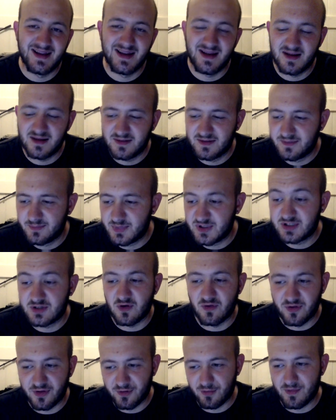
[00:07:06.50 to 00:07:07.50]
but it's
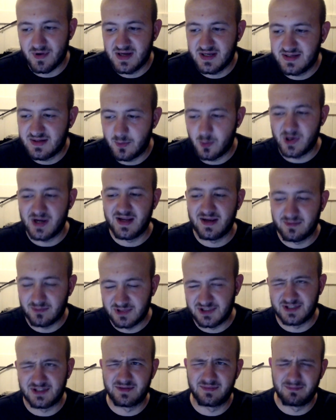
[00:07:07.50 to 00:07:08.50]
got 3 to win it,
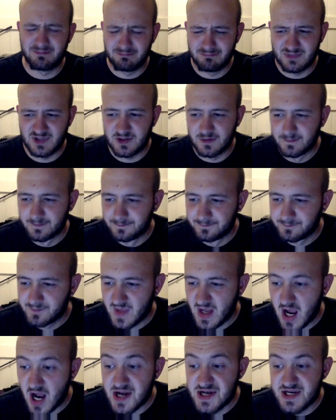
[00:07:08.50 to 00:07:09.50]
which is meh.
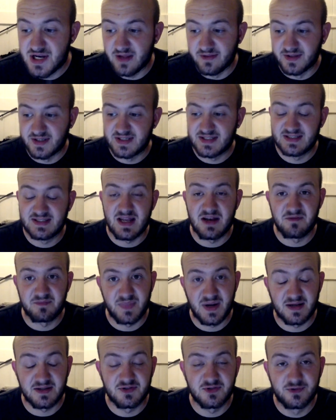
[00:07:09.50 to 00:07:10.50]
Another
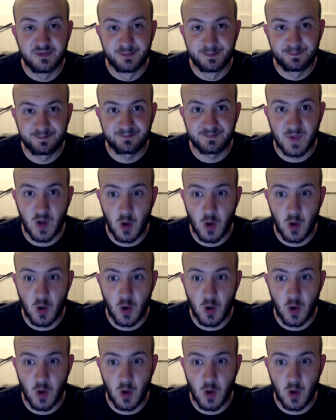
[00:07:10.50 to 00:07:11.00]
scent battle,